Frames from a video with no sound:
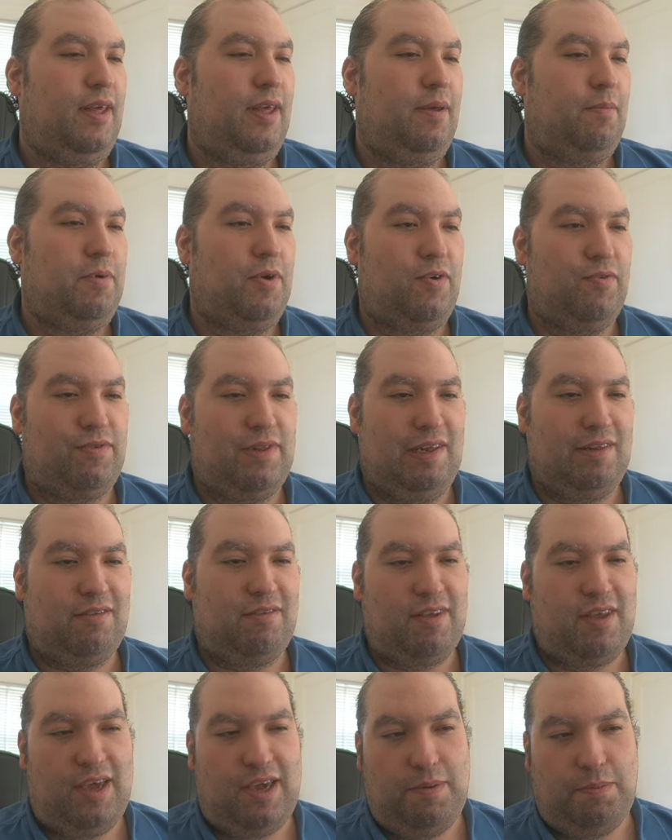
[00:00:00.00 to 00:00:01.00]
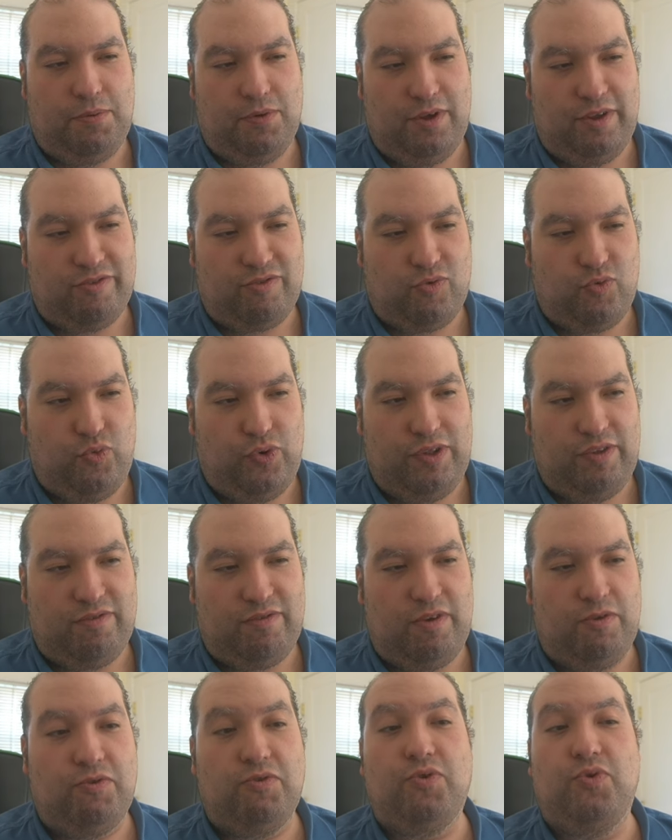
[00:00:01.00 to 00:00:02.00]
because let's say he plays queen
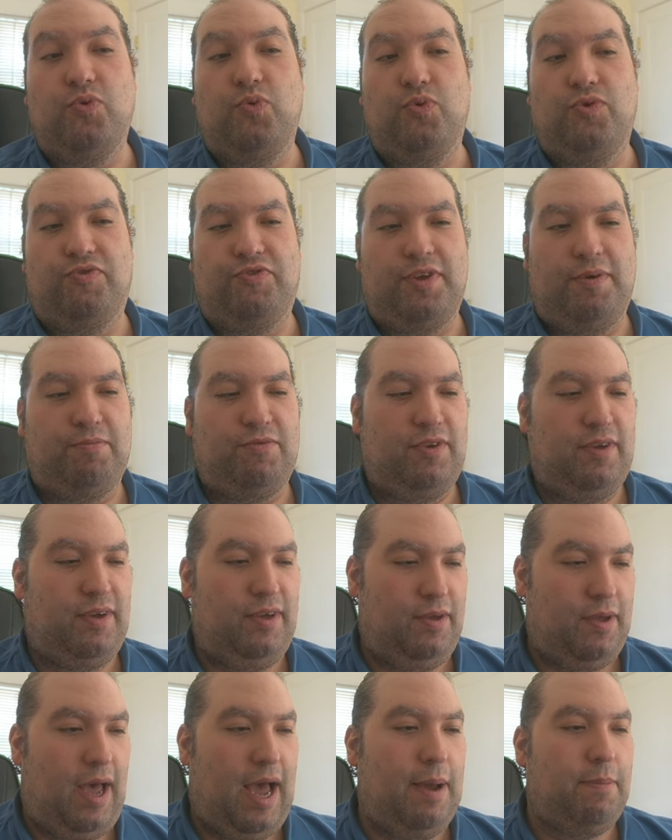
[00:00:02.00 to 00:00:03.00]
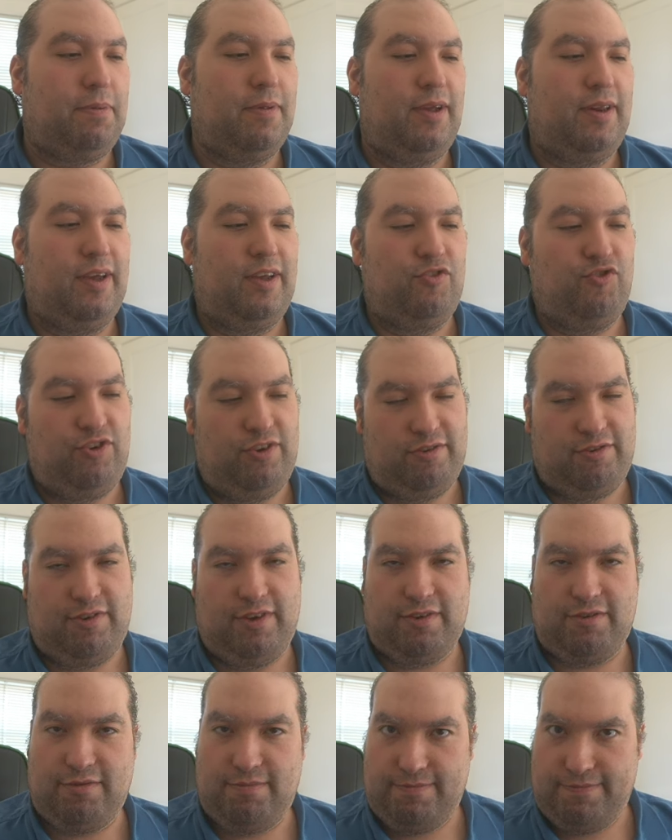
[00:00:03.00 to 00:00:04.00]
c2 or something. I play knight
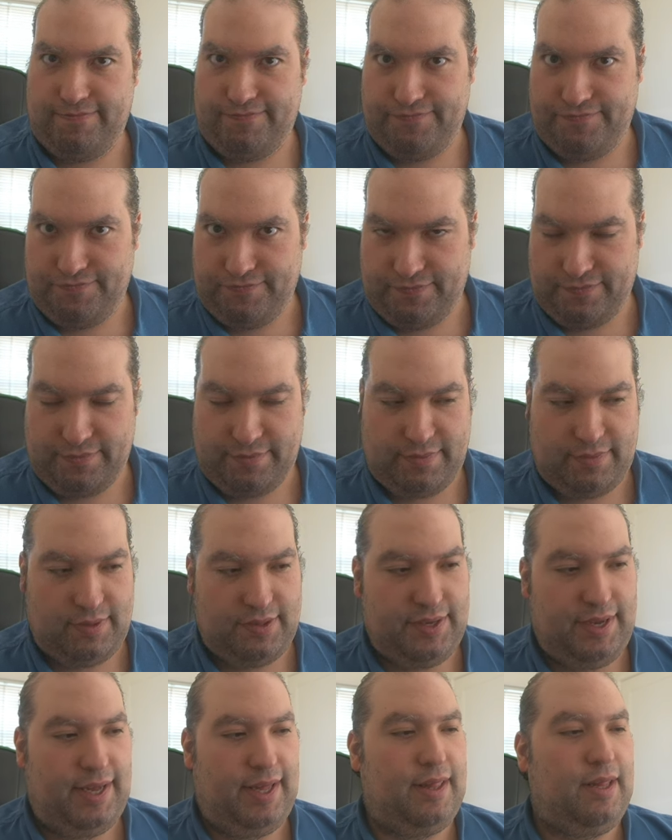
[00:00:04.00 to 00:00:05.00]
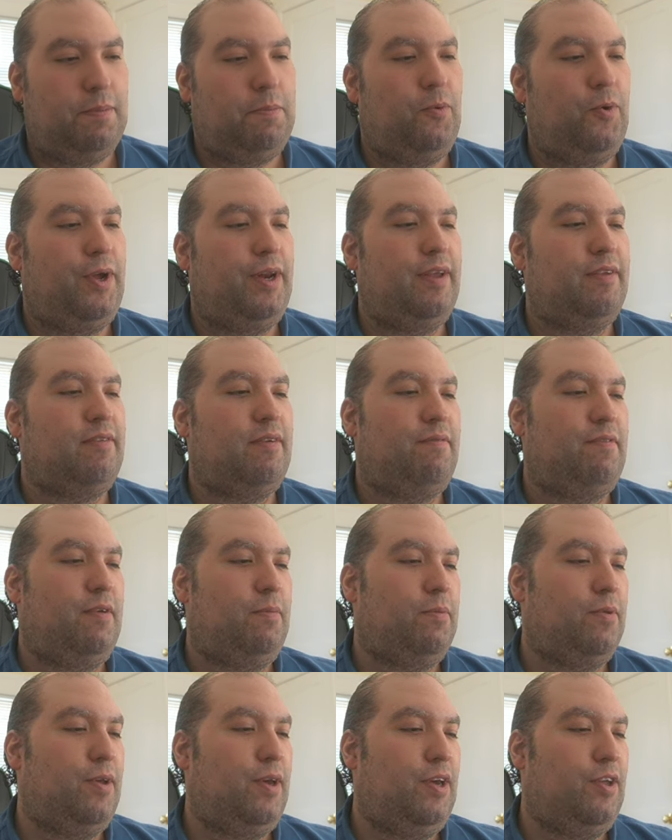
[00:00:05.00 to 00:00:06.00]
g6. And the point is, if
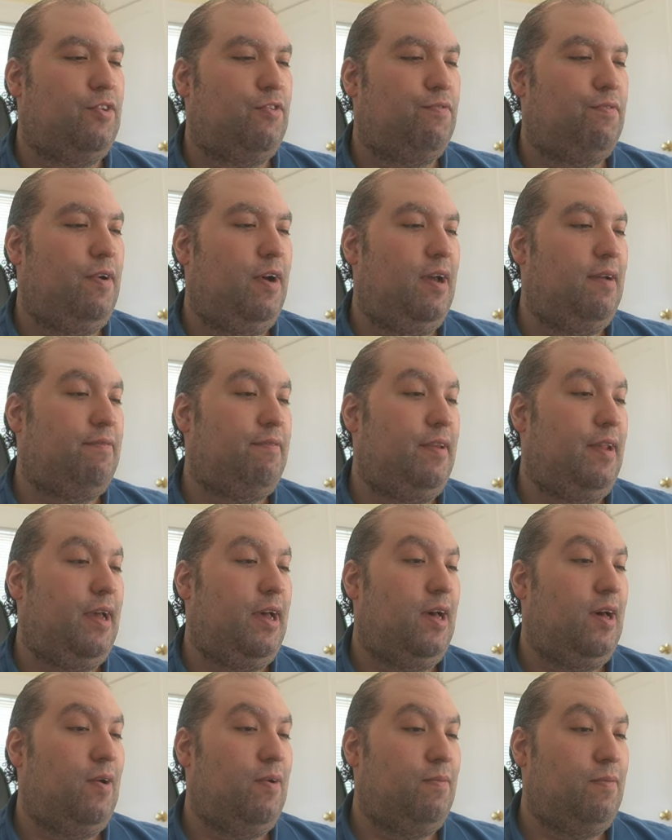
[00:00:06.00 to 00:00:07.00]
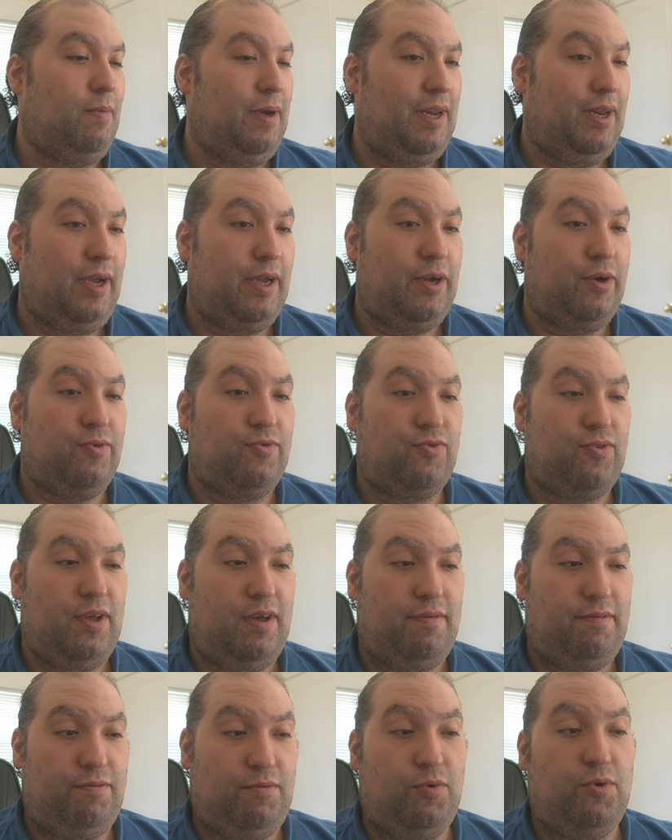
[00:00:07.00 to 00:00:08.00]
you play h5 now, my knight goes
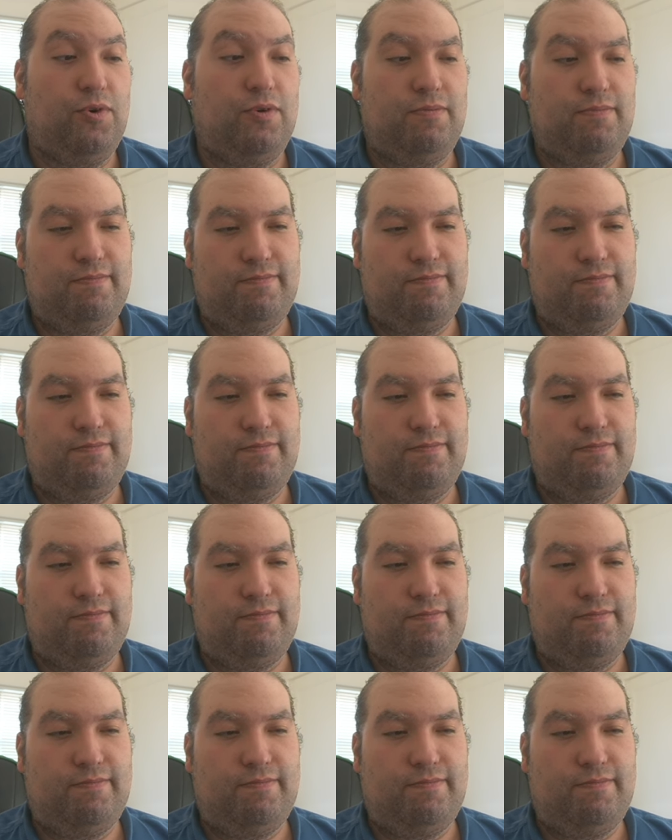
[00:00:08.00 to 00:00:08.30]
to f4.